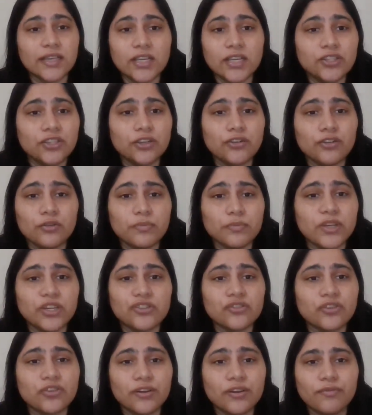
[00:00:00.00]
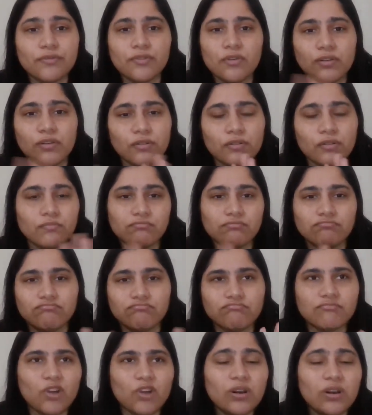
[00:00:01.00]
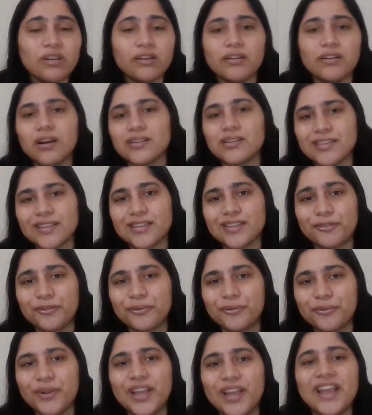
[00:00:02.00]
agent to make sure you've got all your ducks in a row.